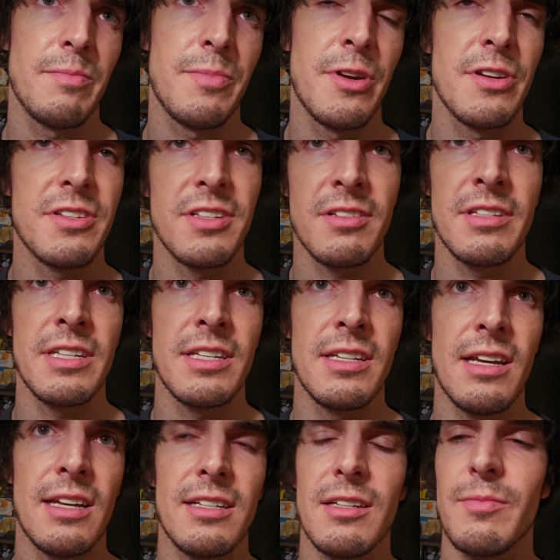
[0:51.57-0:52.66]
Personally,
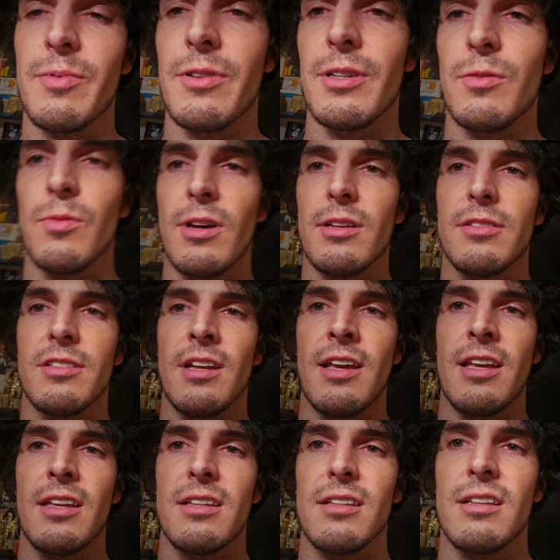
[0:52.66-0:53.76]
I did pretty well
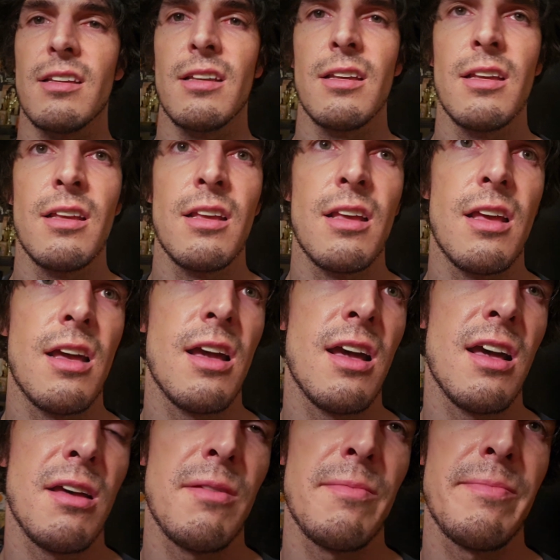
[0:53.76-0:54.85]
tonight.
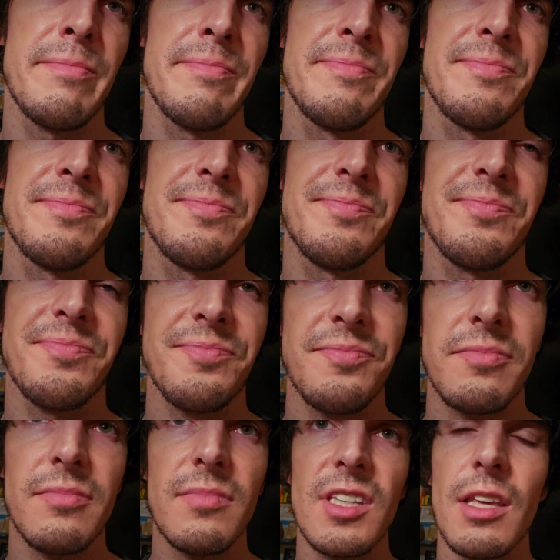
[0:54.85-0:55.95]
Um,
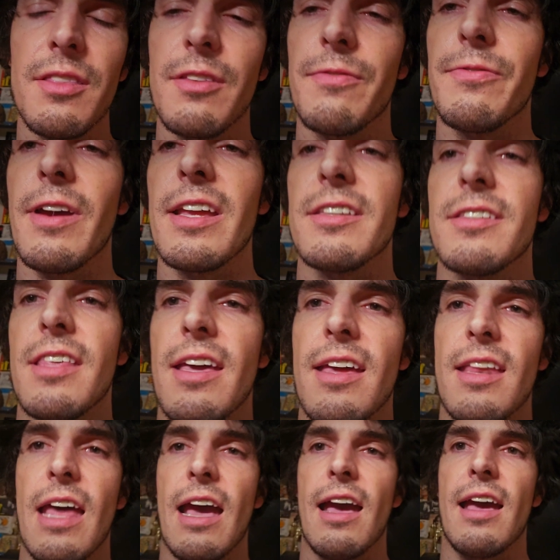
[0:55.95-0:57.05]
the fights
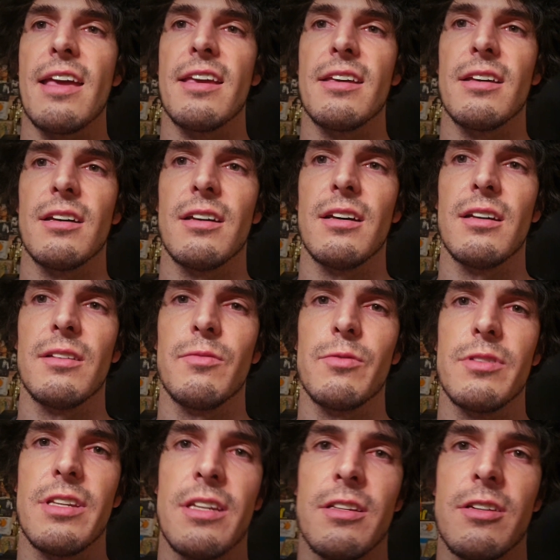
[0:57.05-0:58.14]
that I
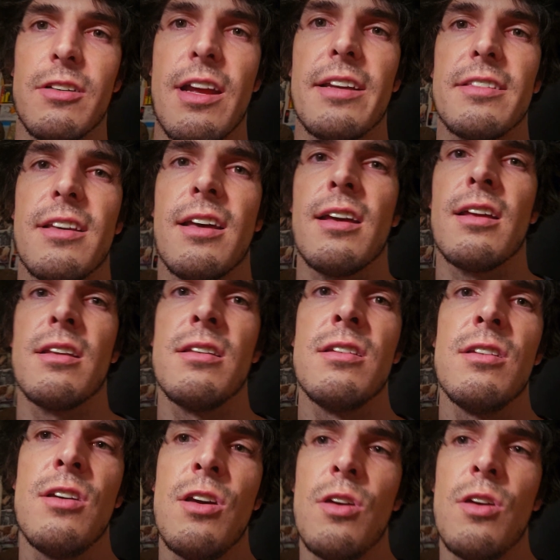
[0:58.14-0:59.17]
was incorrect on